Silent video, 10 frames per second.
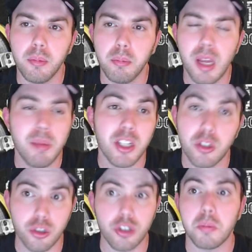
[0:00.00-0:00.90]
Maybe it's
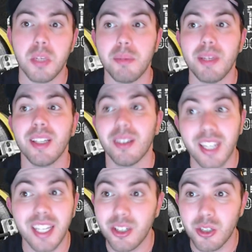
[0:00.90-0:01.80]
just me being
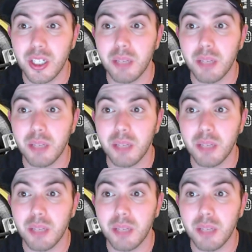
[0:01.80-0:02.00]
lazy.